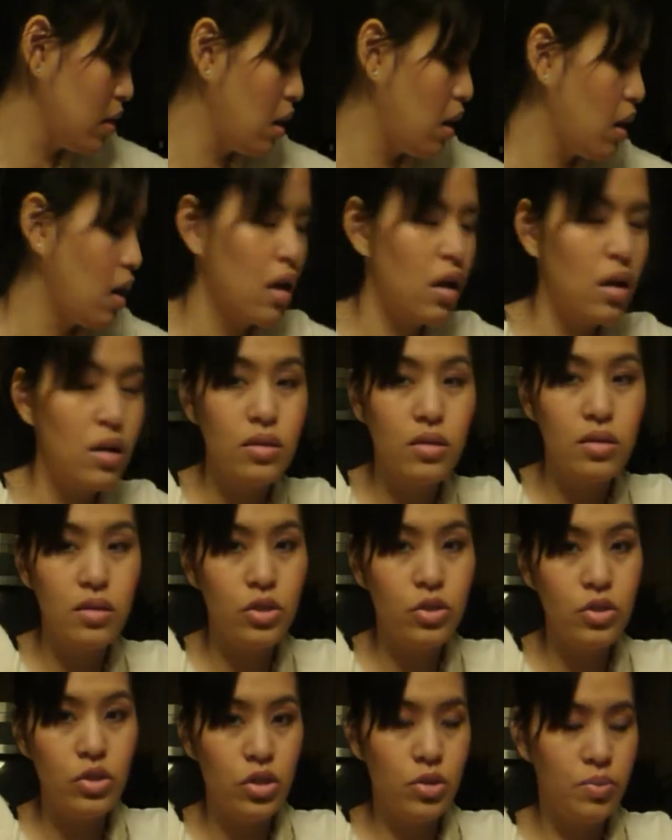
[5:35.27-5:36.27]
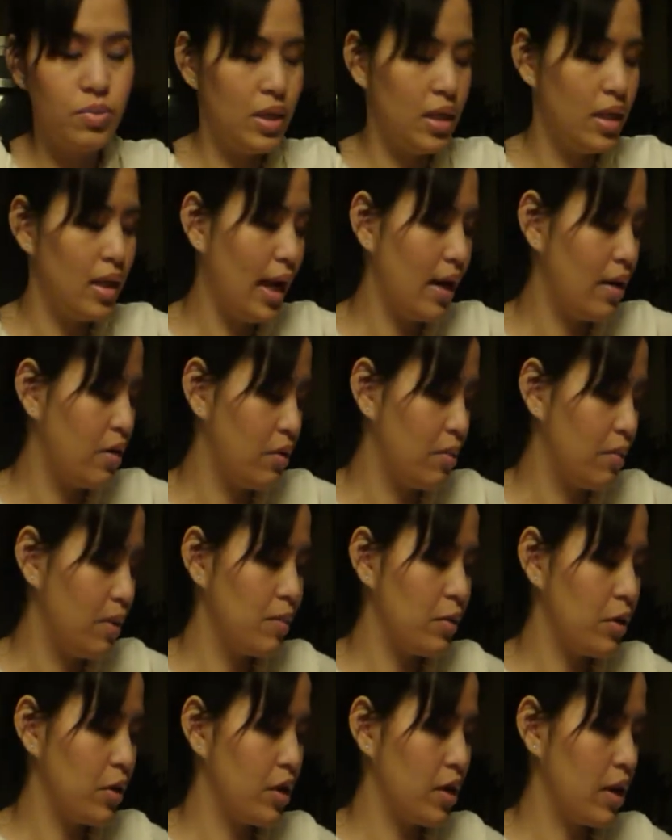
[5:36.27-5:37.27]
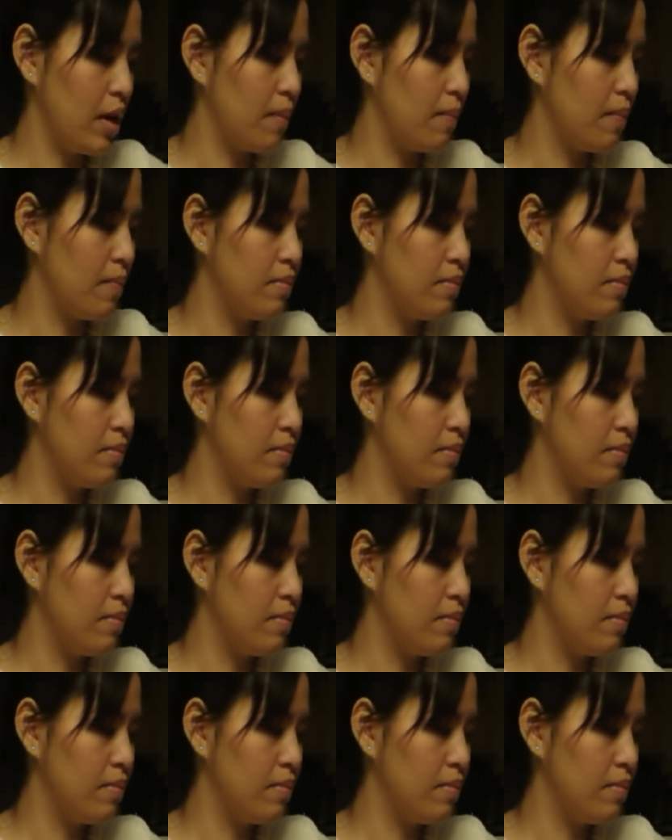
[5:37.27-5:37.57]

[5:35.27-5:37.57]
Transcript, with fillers: on YouTube did. I don't remember her name,